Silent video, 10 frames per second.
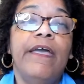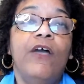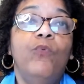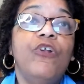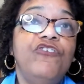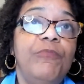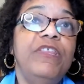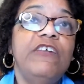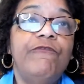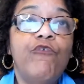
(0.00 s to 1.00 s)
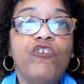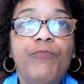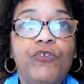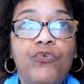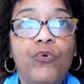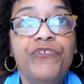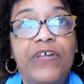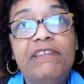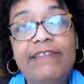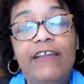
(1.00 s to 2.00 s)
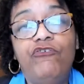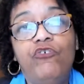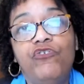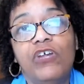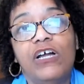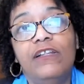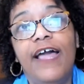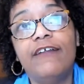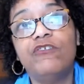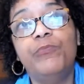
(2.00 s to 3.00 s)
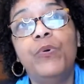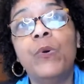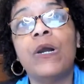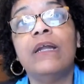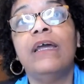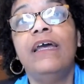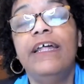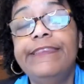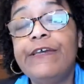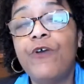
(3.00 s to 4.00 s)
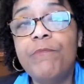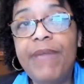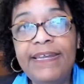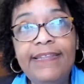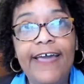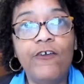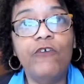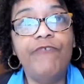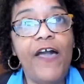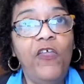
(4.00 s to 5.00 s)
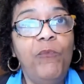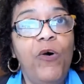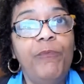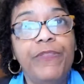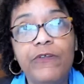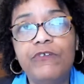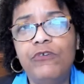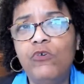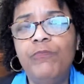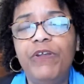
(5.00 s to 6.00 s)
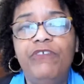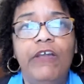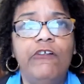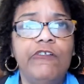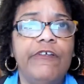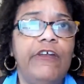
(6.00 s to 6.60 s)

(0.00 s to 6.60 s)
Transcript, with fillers: What are some of the enforcement tools that states use to collect support? There are many that are available, but there are two in particular that